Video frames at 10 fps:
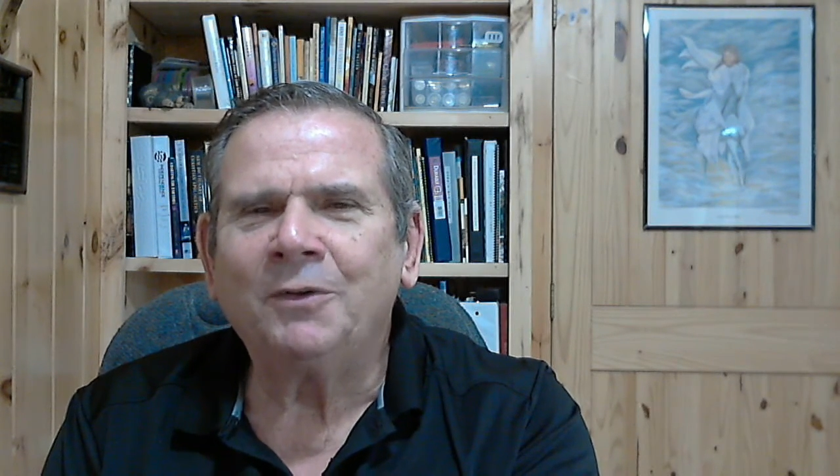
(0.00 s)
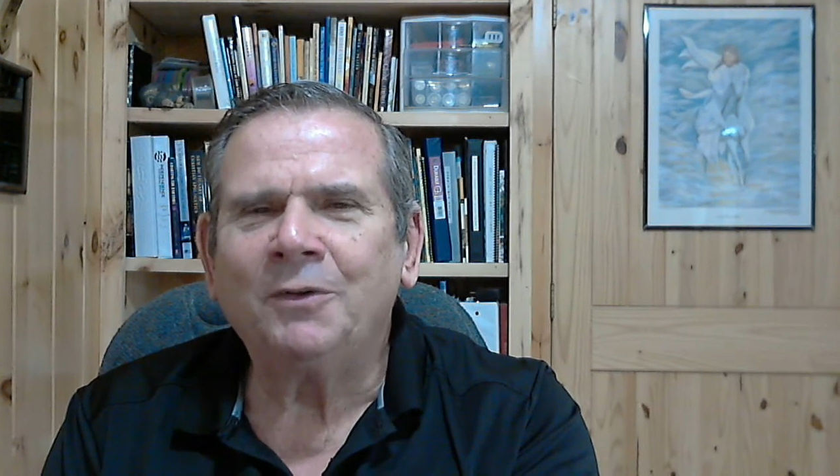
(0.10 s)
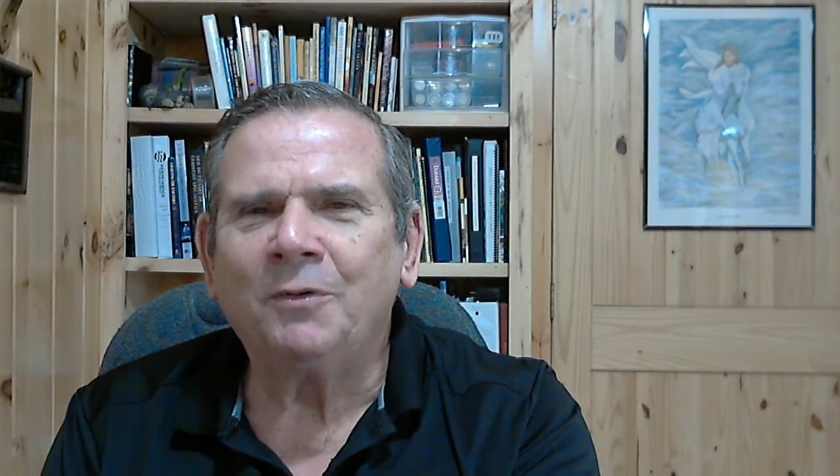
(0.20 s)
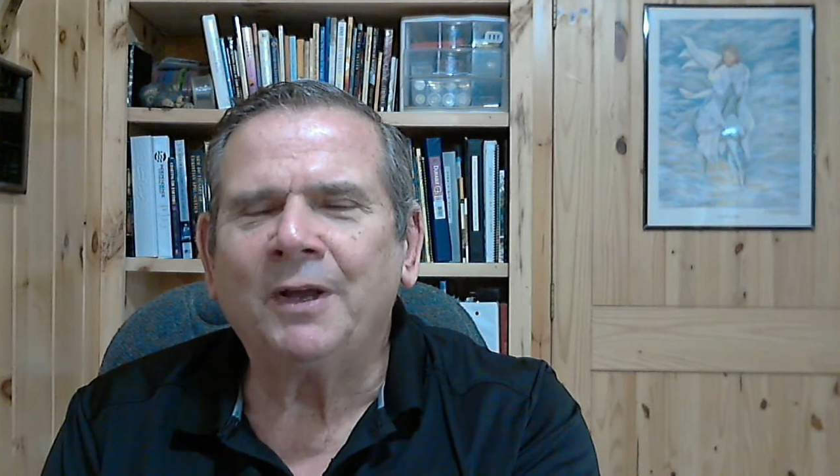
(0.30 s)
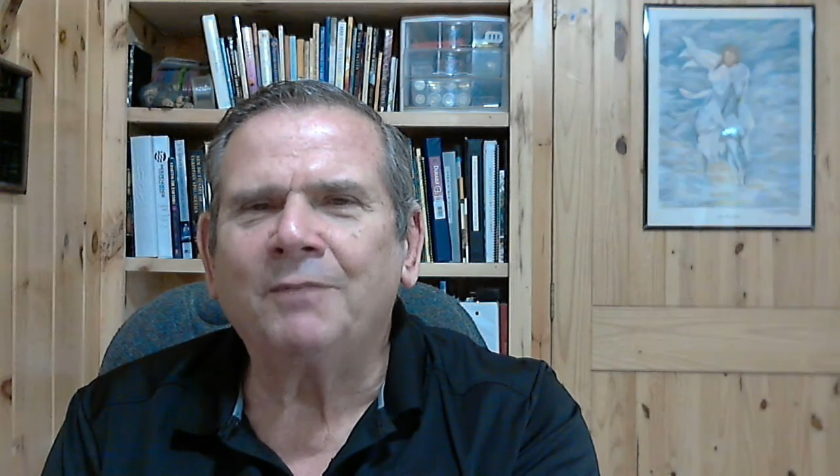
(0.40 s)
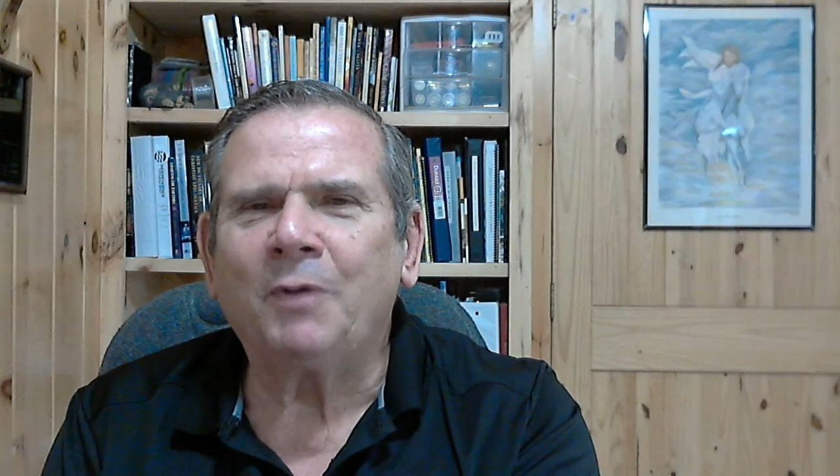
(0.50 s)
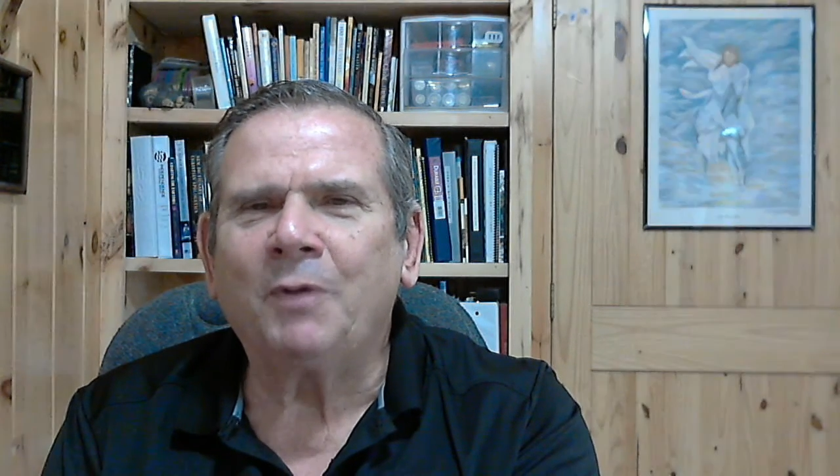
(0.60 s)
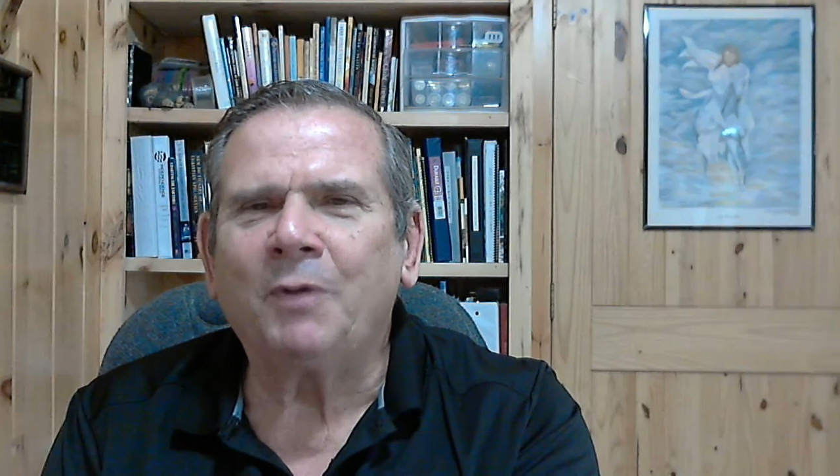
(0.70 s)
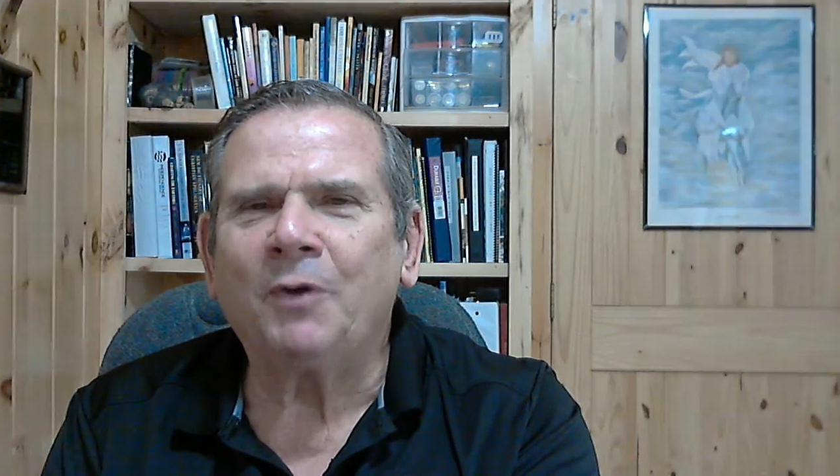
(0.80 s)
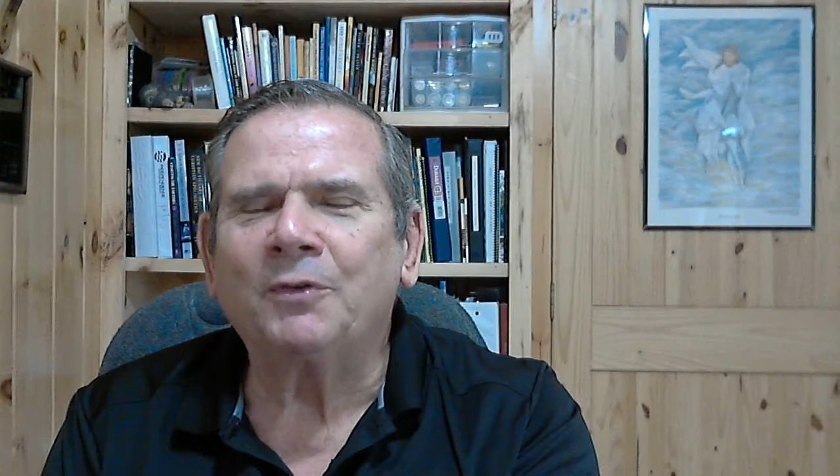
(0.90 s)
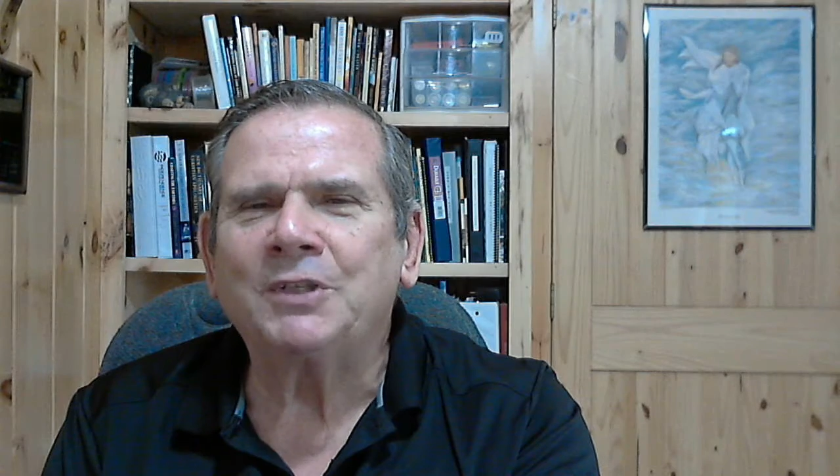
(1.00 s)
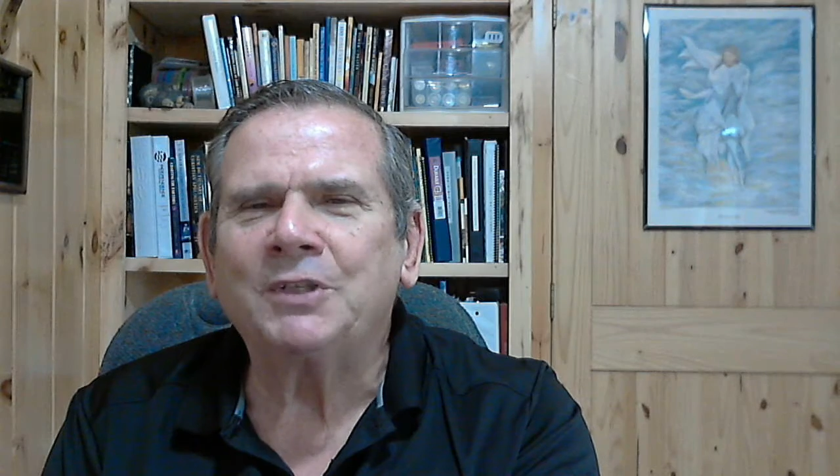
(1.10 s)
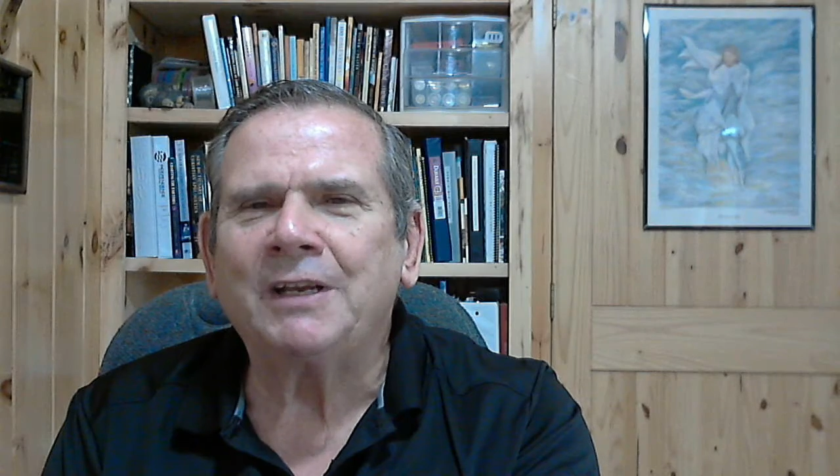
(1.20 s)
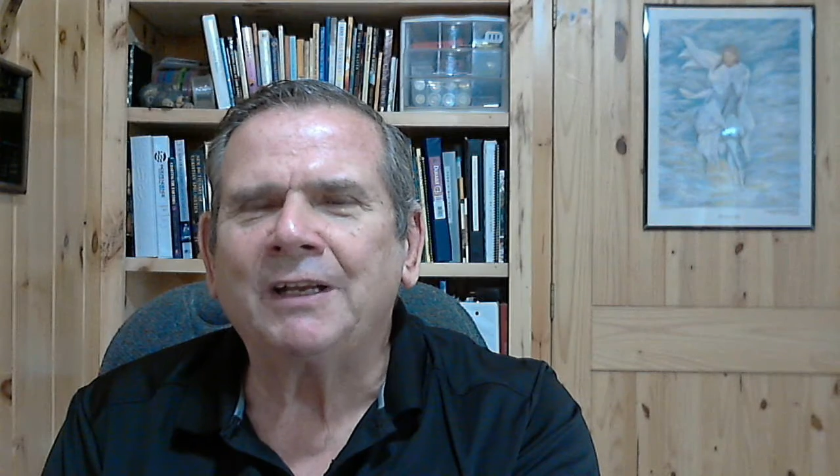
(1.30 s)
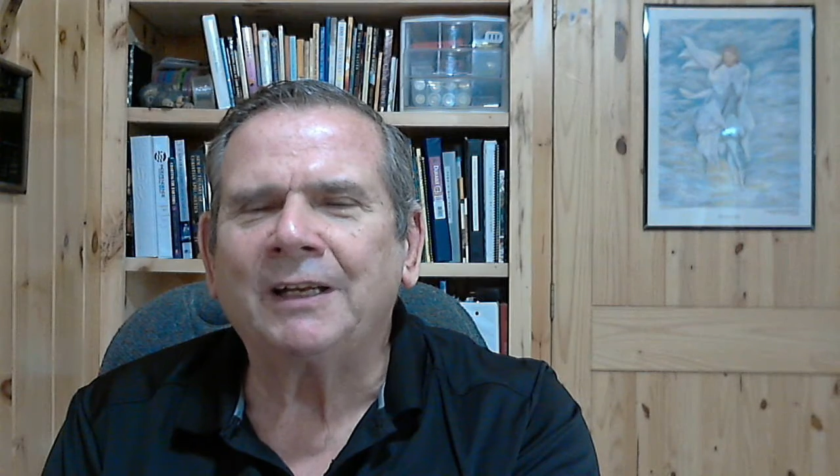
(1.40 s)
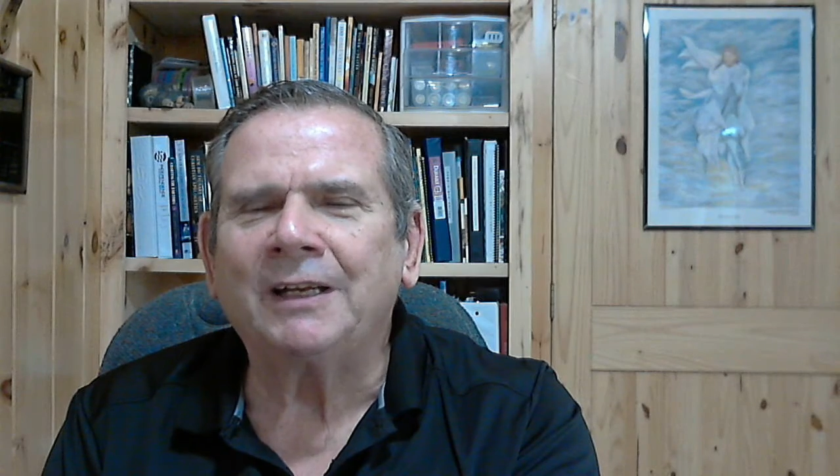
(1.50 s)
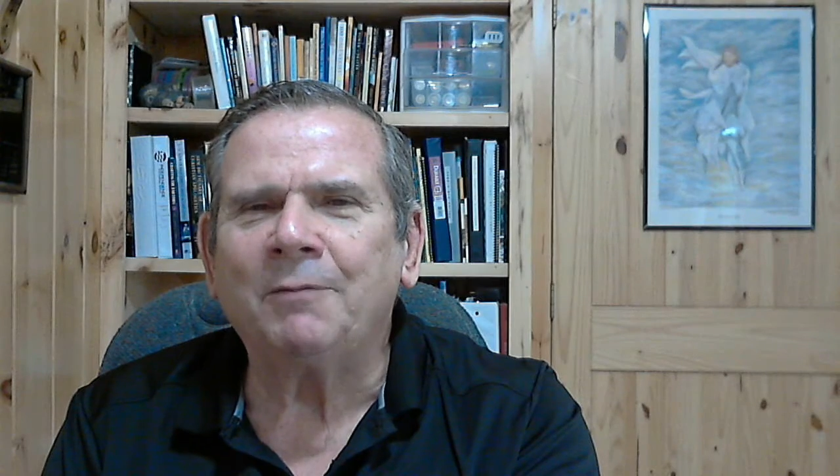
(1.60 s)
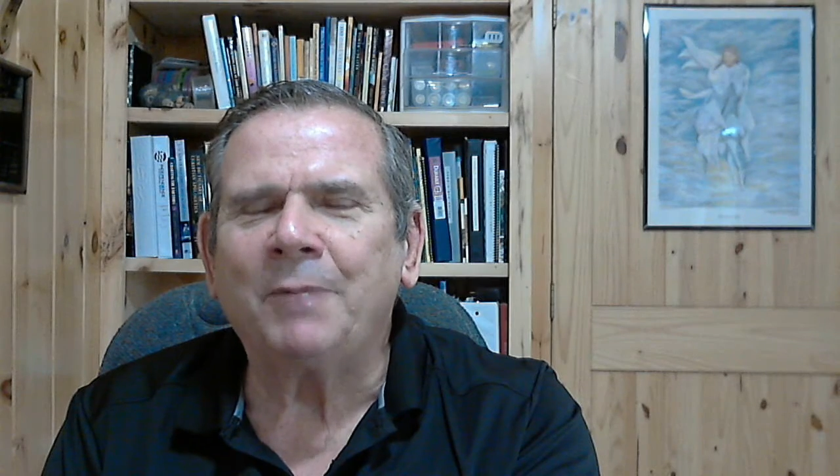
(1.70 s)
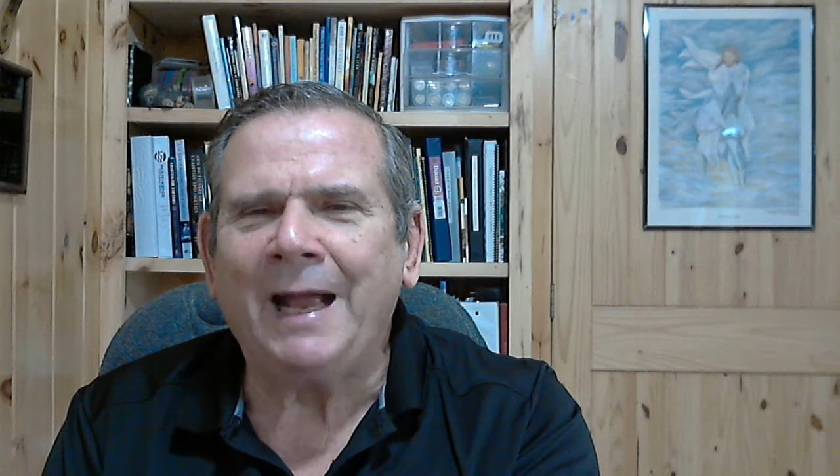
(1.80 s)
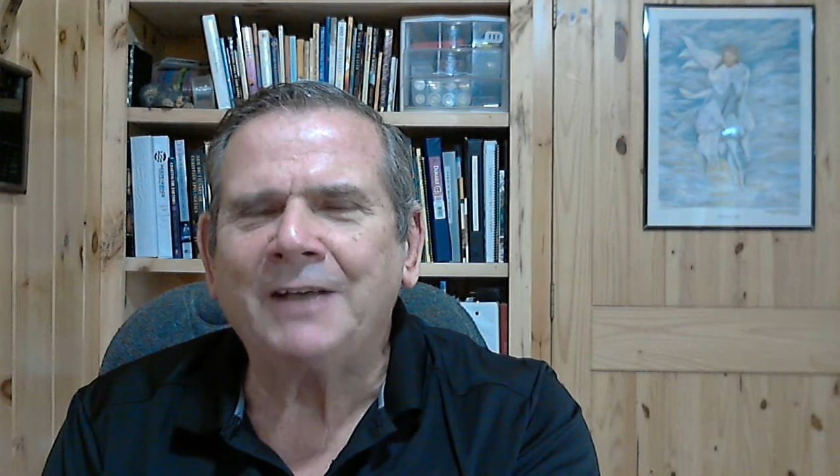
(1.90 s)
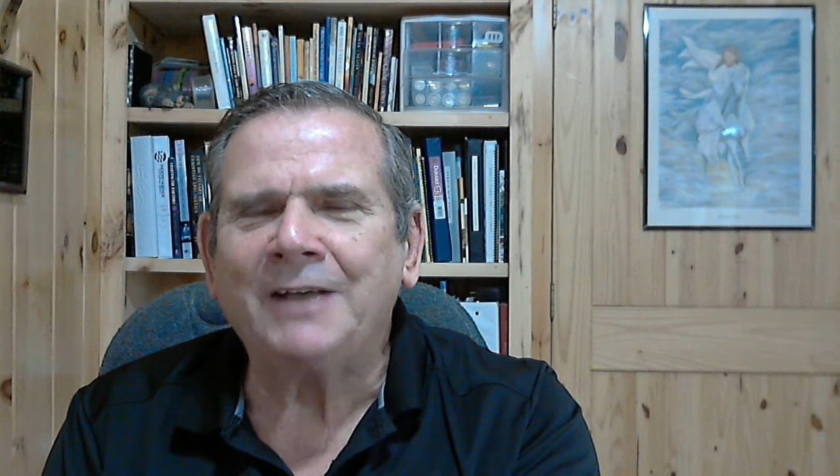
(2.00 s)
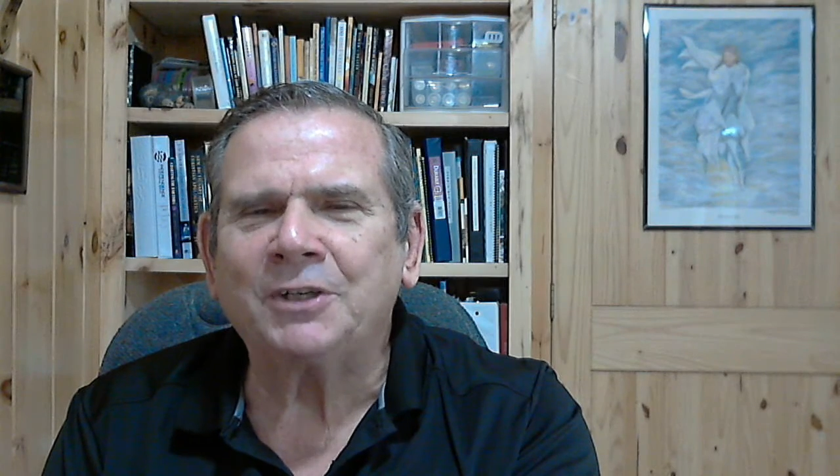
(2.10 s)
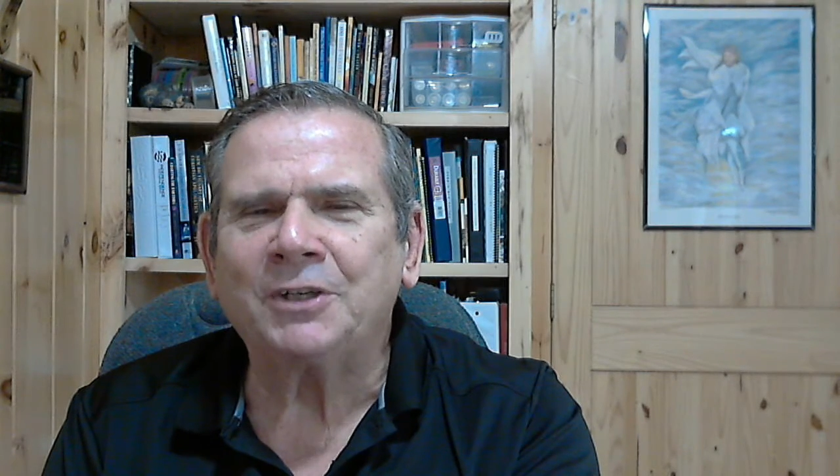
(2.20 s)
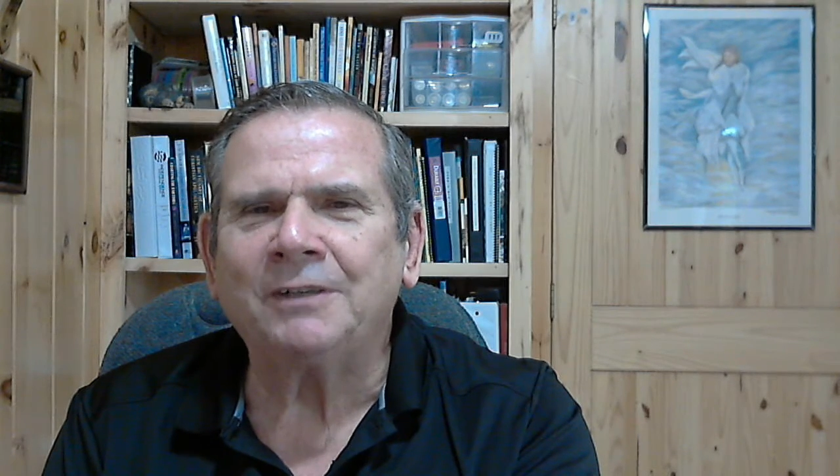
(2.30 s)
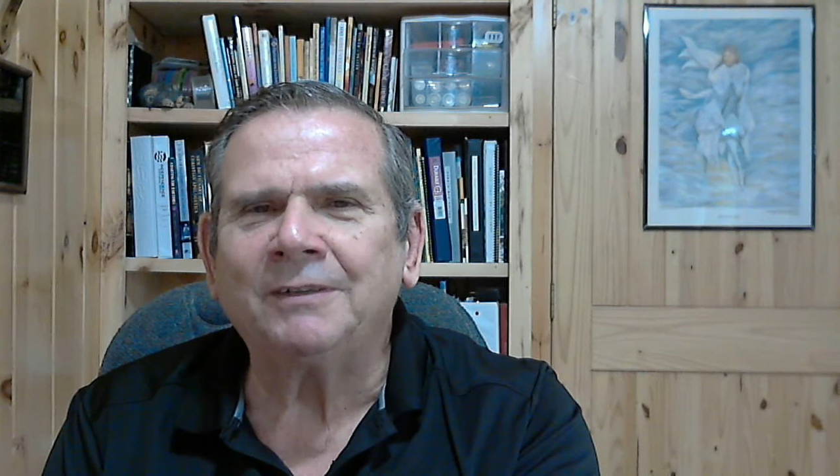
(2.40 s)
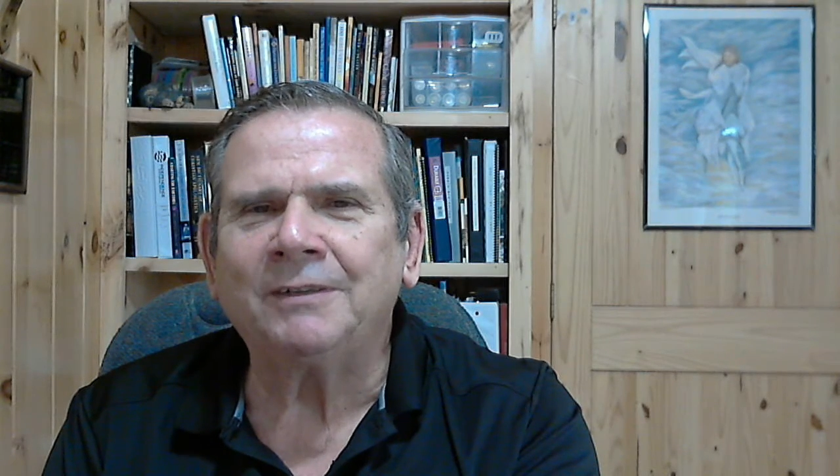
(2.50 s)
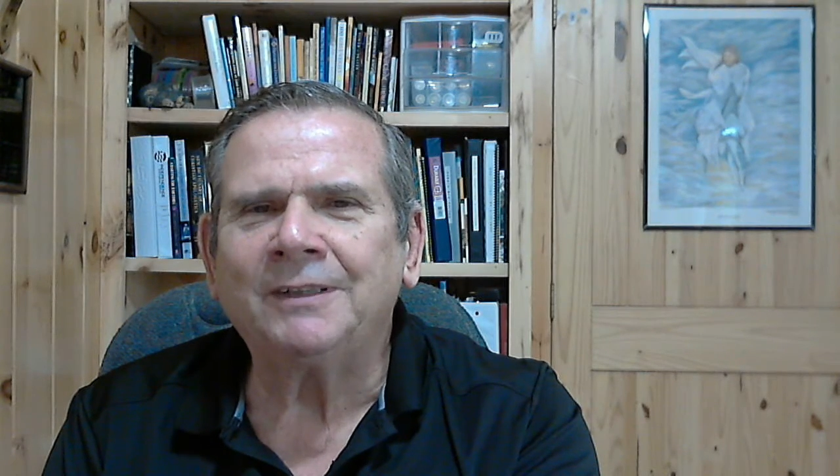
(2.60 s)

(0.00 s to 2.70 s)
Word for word: with both seeing compassion